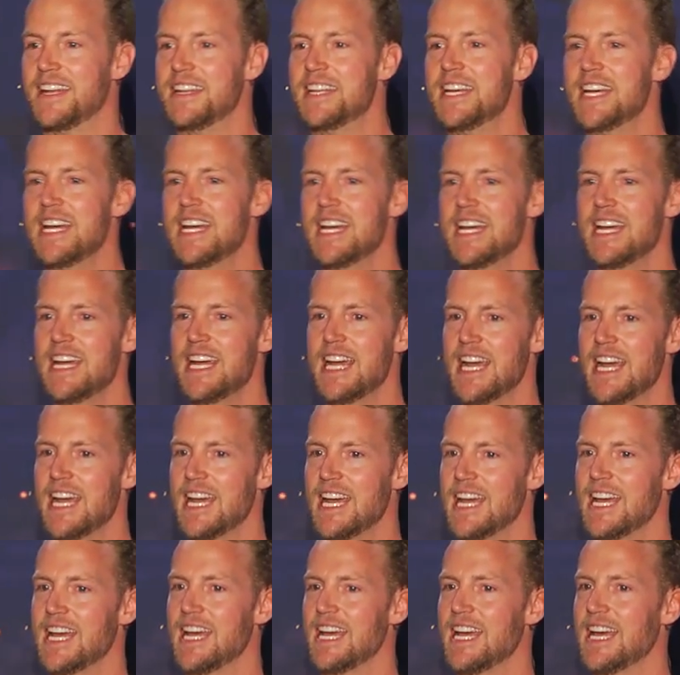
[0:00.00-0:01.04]
And,
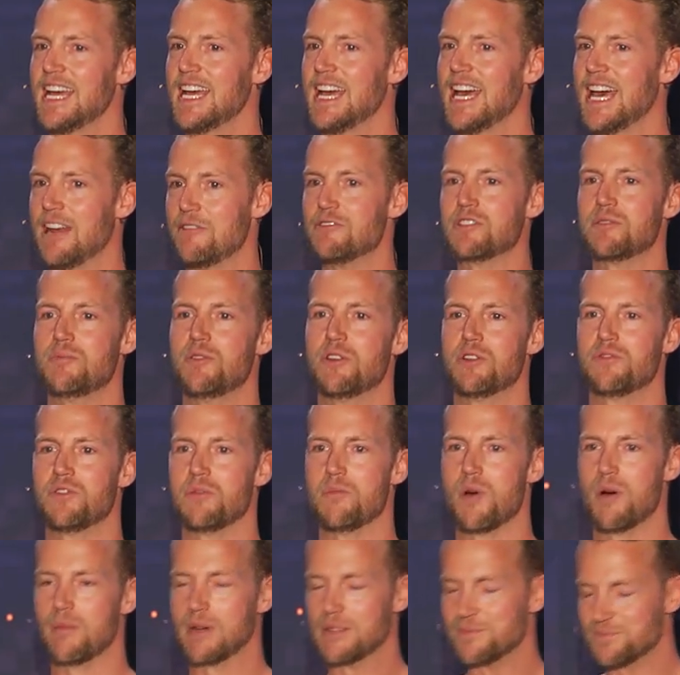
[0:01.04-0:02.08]
and it was a
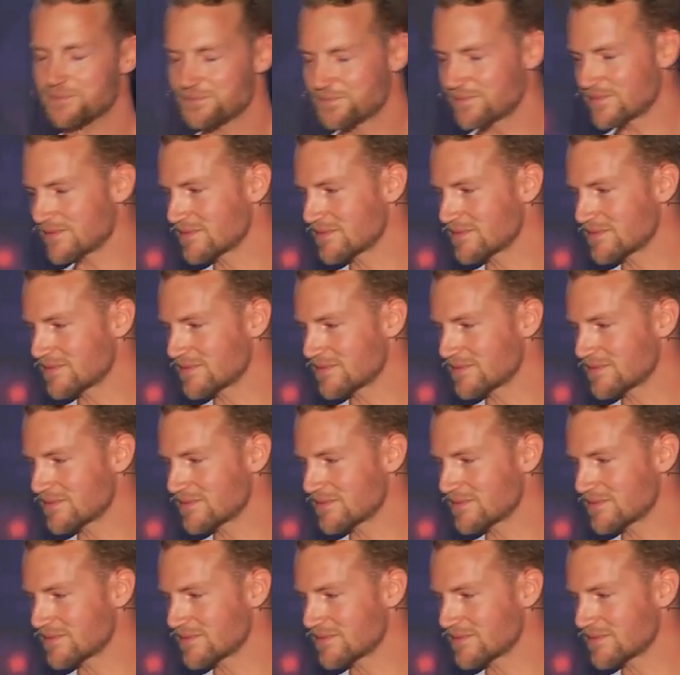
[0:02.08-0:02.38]
beautiful moment.